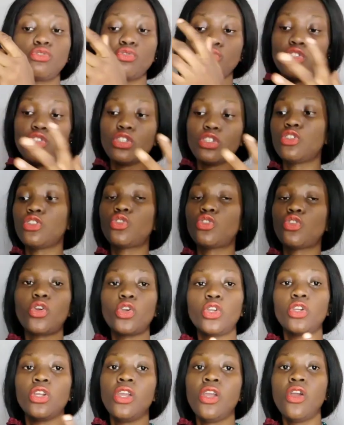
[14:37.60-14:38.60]
just stop
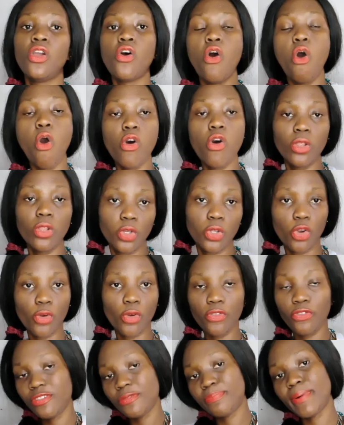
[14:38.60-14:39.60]
all your
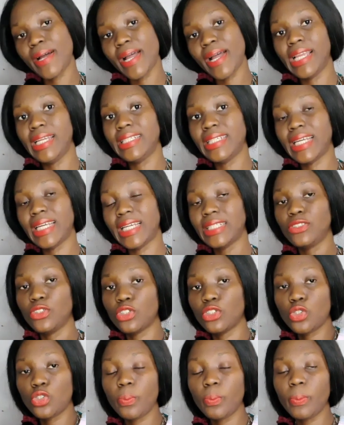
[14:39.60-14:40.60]
fupa in and it also
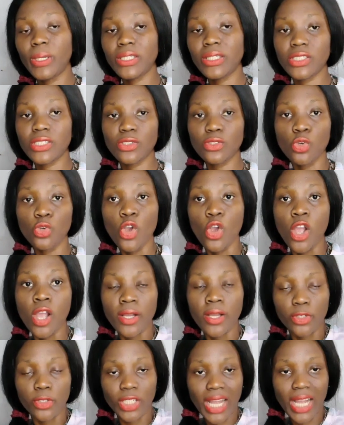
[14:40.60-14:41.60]
makes you
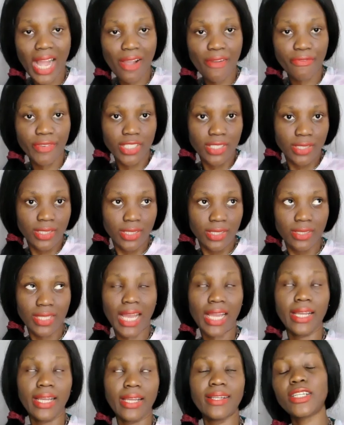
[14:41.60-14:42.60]
have a
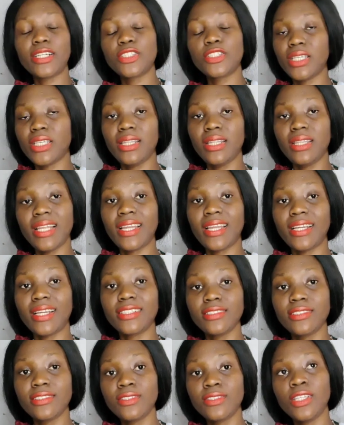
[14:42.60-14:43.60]

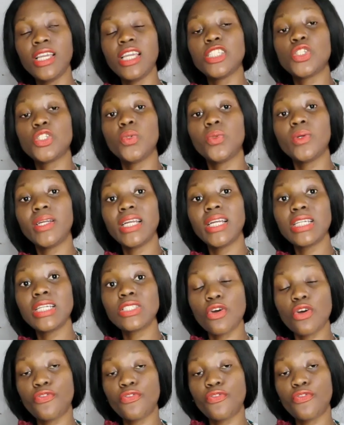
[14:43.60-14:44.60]
a silhouette of
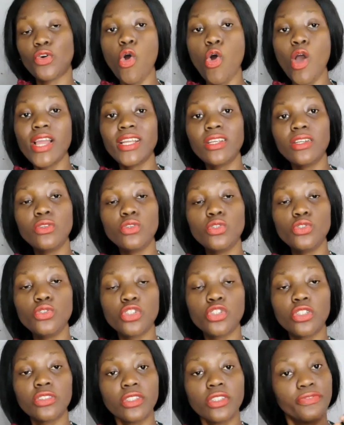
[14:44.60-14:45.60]
or an illusion
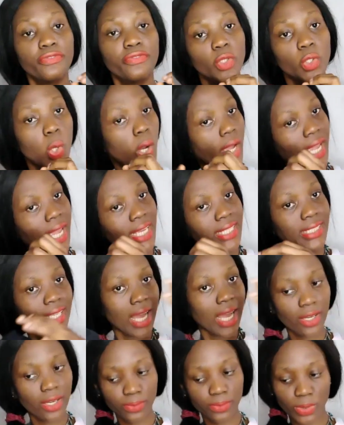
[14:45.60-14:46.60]
of figure eight.
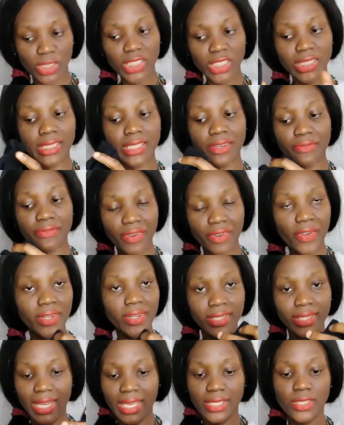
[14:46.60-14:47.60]
This is a very
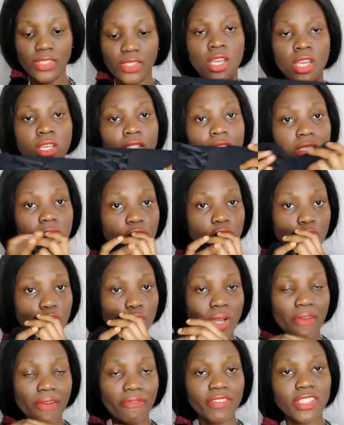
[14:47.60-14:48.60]
nice thing to have.
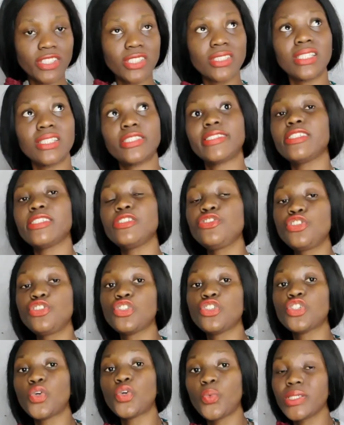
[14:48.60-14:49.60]
It cinching your
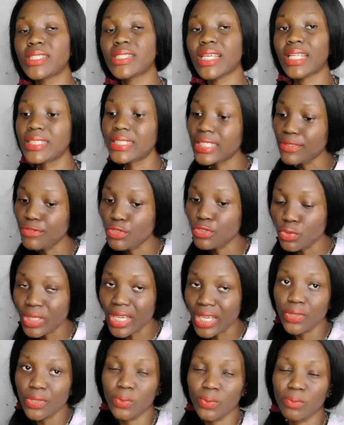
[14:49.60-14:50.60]
waist and gives you that,
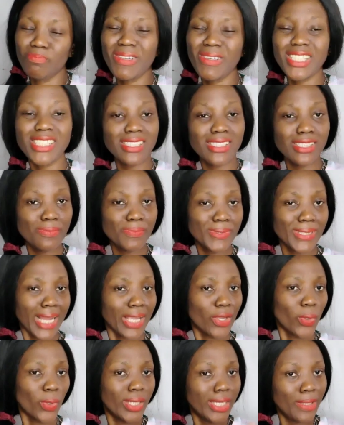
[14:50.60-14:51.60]
makes it look like your
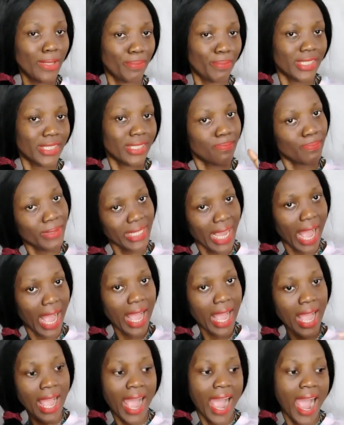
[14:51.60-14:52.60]
hip is bigger,
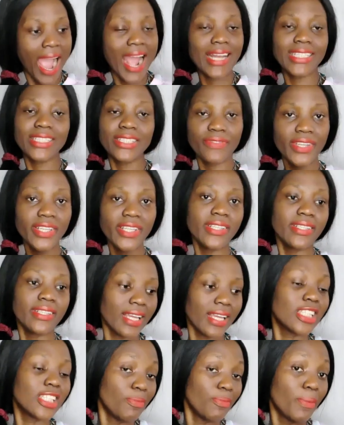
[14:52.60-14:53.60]
and it's a very nice
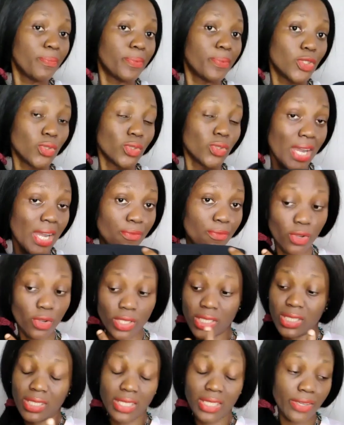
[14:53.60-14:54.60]
statement piece to have because it
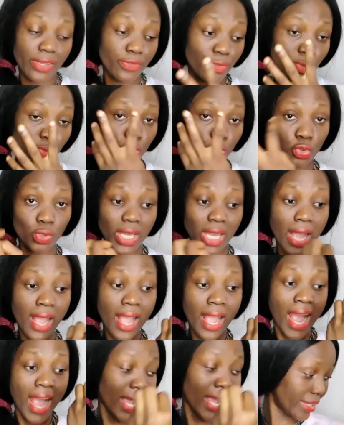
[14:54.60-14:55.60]
gives you that
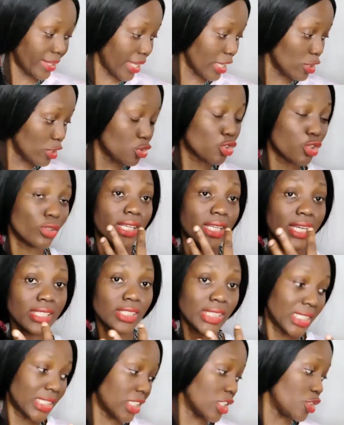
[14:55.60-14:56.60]
tension that is
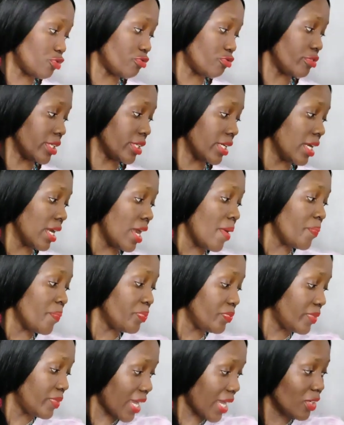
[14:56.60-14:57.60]
necessary.
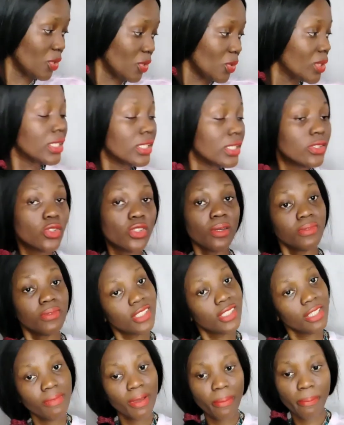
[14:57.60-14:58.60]
Then you need some
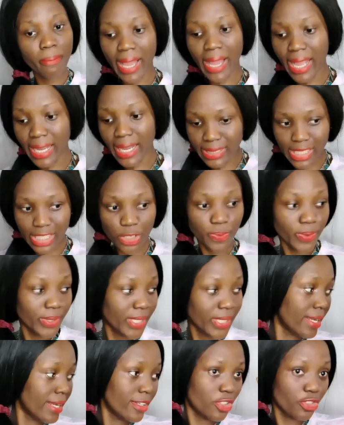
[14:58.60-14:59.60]
statement bags, especially
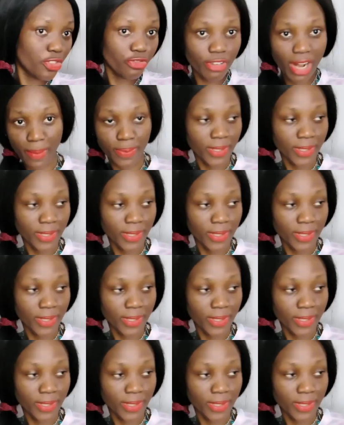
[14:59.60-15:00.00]
stripes.